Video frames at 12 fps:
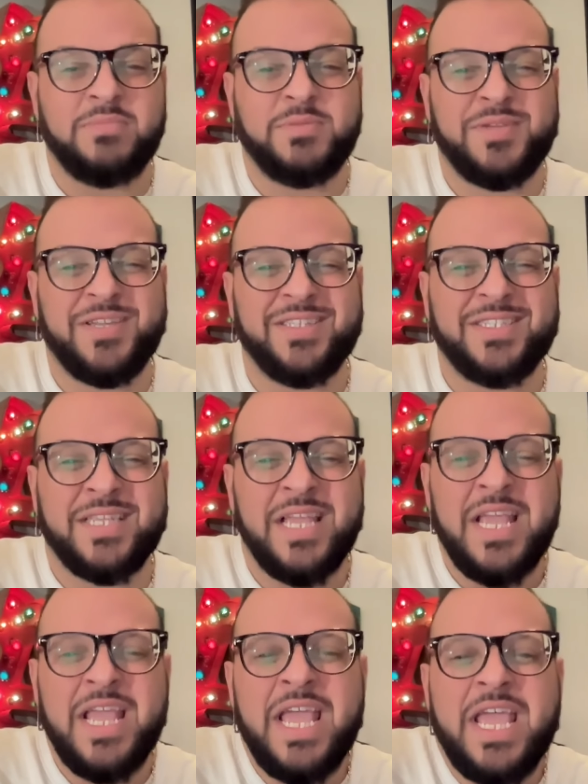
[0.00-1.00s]
because
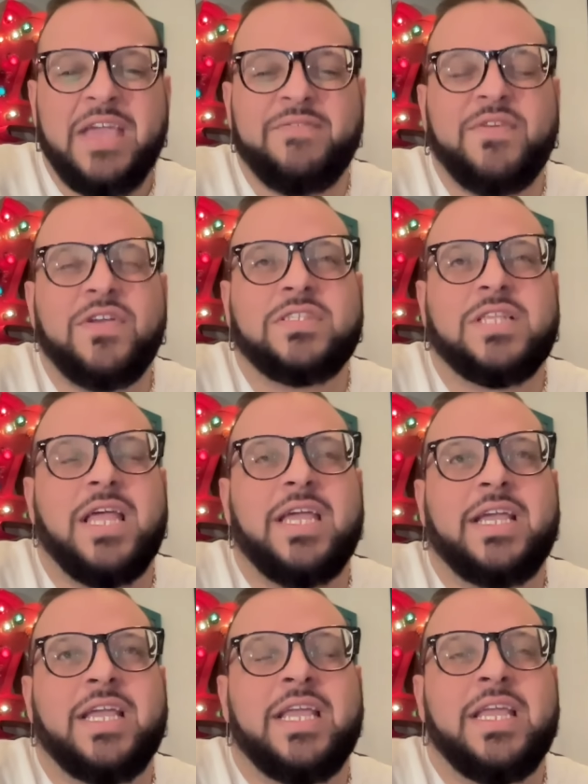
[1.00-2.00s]
it feels
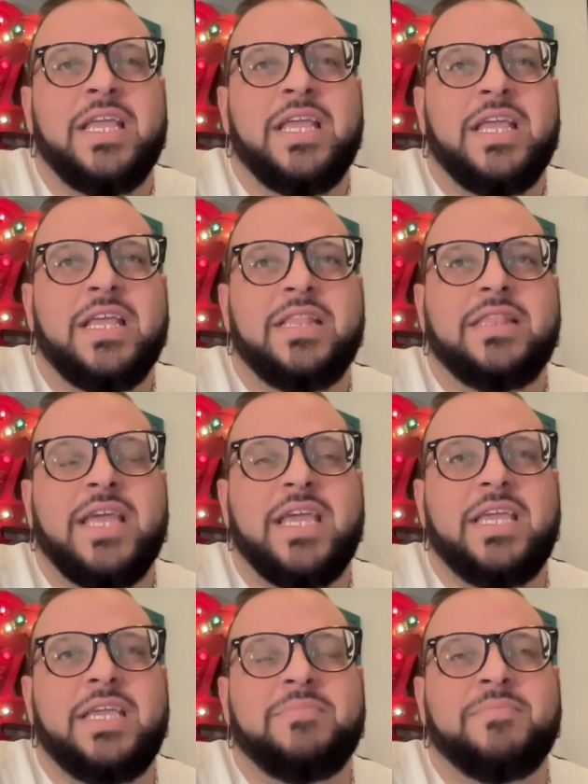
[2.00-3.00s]
like we